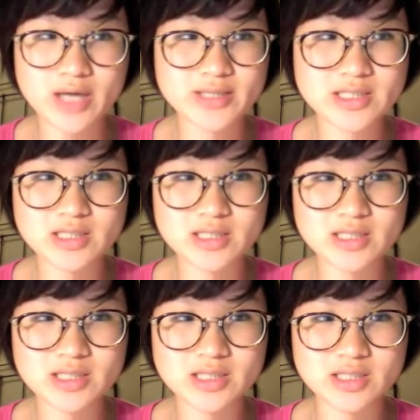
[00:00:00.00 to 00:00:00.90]
I think
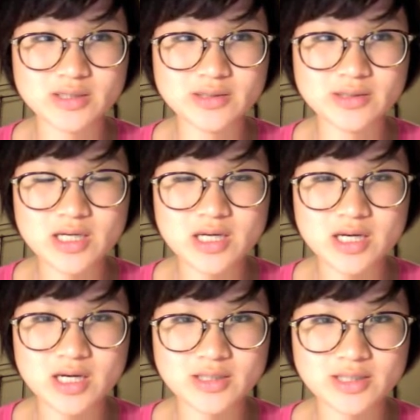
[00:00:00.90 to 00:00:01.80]

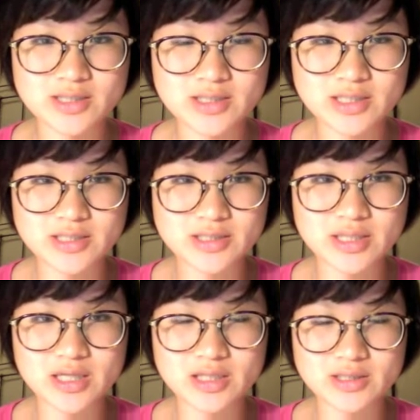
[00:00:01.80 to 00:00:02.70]
this is
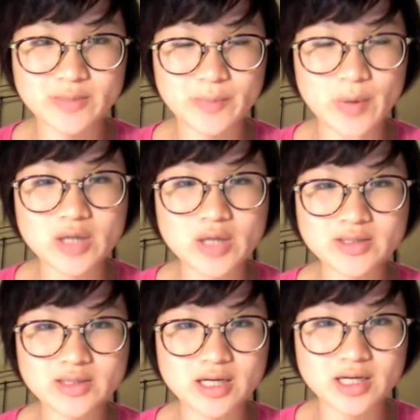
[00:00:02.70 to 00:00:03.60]
support
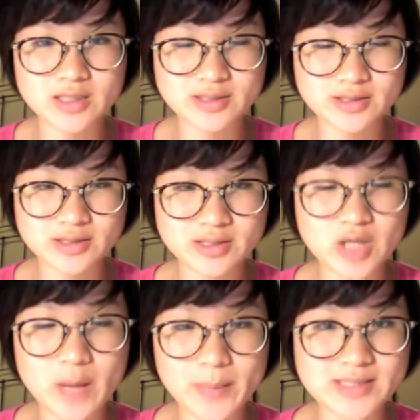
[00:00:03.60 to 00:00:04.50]
the
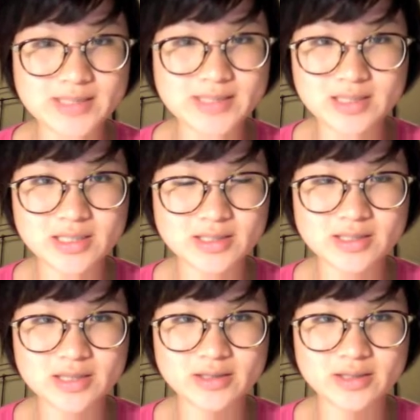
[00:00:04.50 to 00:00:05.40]
topic sentence.
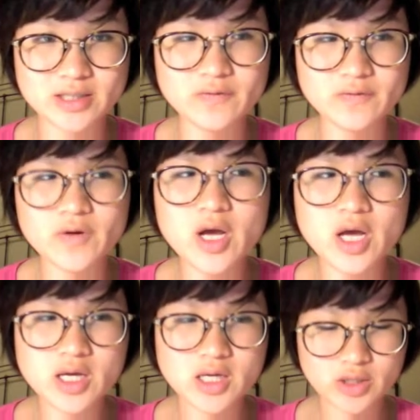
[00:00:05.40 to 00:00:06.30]
And if
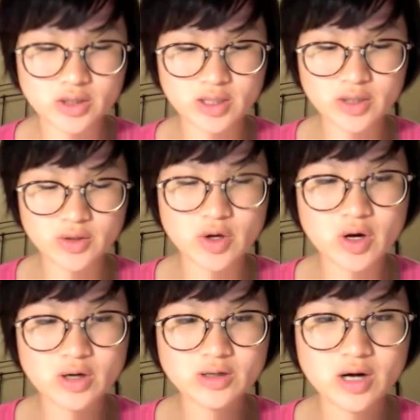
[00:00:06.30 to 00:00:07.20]
in
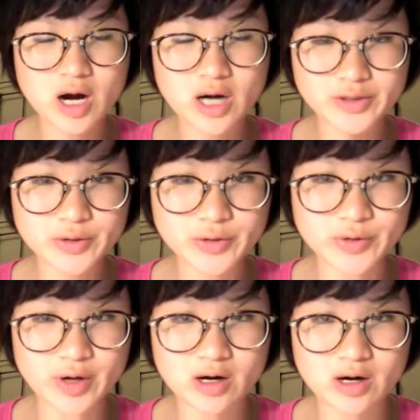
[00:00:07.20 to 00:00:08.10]
your
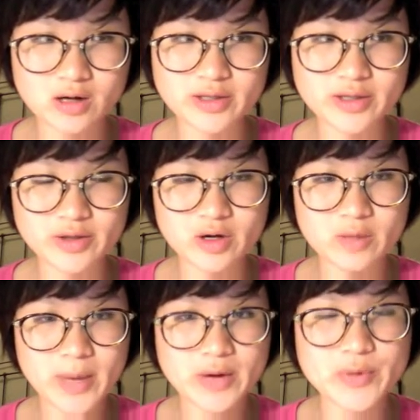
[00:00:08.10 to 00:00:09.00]
article or in your
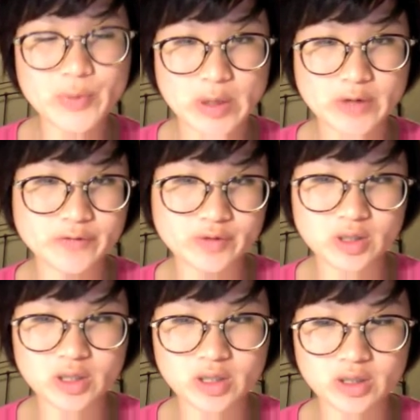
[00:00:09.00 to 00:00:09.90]
paragraph,
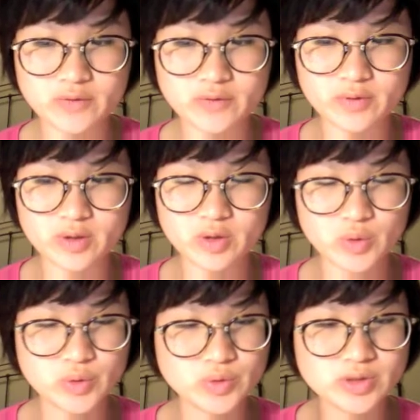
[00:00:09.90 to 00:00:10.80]
if
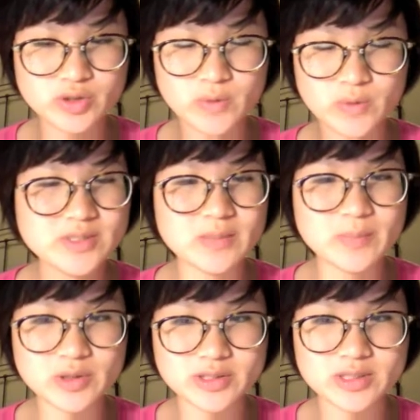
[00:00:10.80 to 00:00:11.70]
you don't
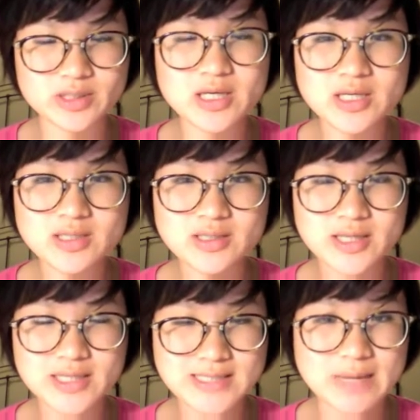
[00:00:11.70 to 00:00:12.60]
put the
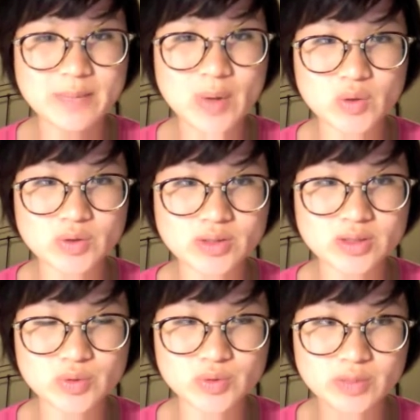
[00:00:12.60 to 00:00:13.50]
examples
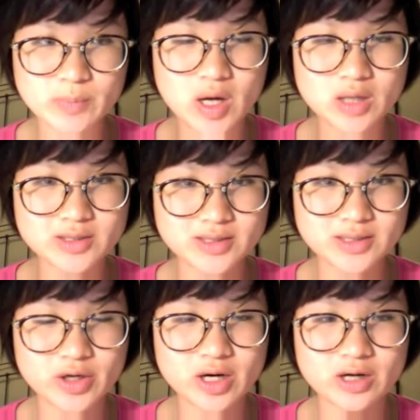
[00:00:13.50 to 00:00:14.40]
to support
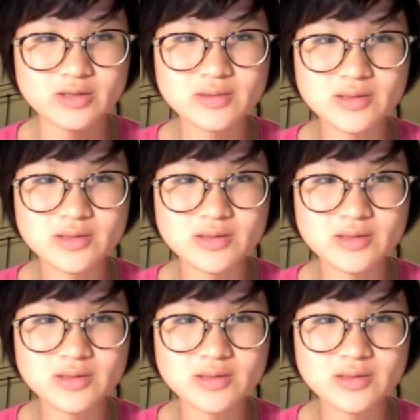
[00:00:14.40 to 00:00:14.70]
your